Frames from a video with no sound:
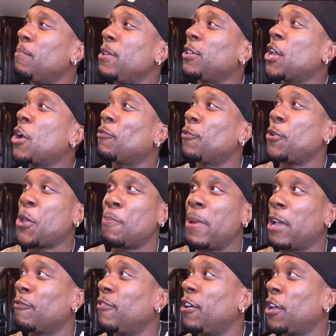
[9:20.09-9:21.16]
Be careful who you
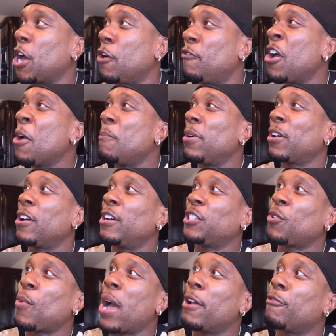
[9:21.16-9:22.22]
make fun of
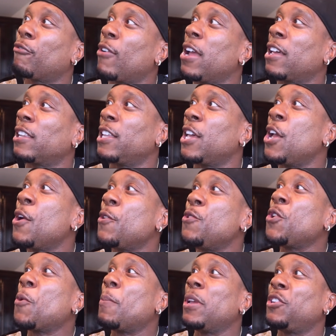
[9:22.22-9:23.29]
because, quite frankly,
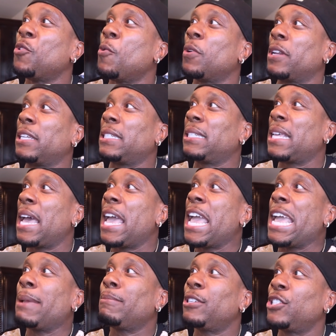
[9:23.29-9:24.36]
you could be doing the
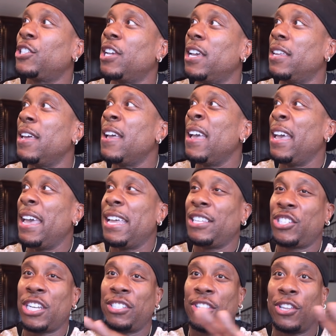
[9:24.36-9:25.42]
same shit
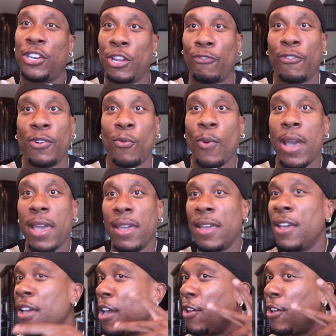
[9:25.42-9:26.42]
in just a different way.